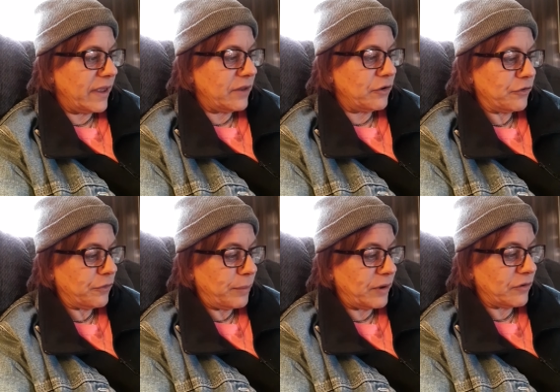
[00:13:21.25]
in your
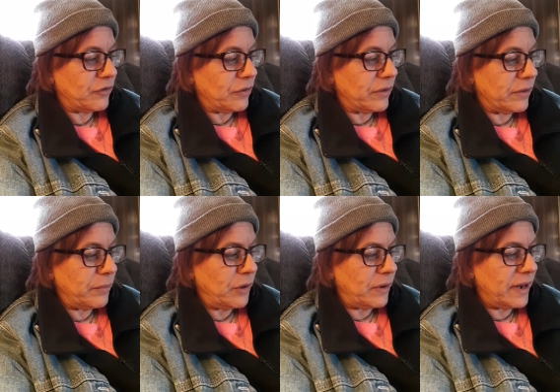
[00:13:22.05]
spiritual
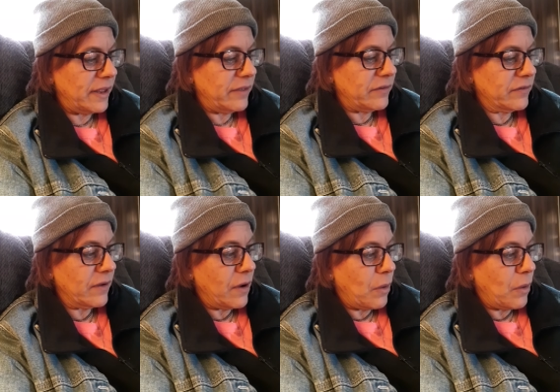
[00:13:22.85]
communities,